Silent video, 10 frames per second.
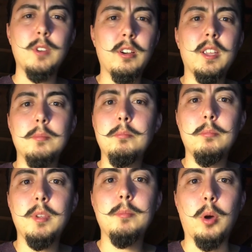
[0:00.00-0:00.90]
very
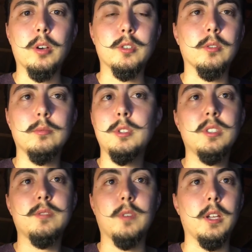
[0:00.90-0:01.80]
impartial, which
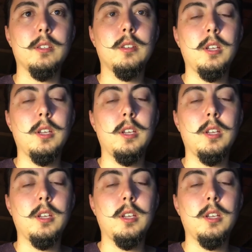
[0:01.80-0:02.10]
is fine.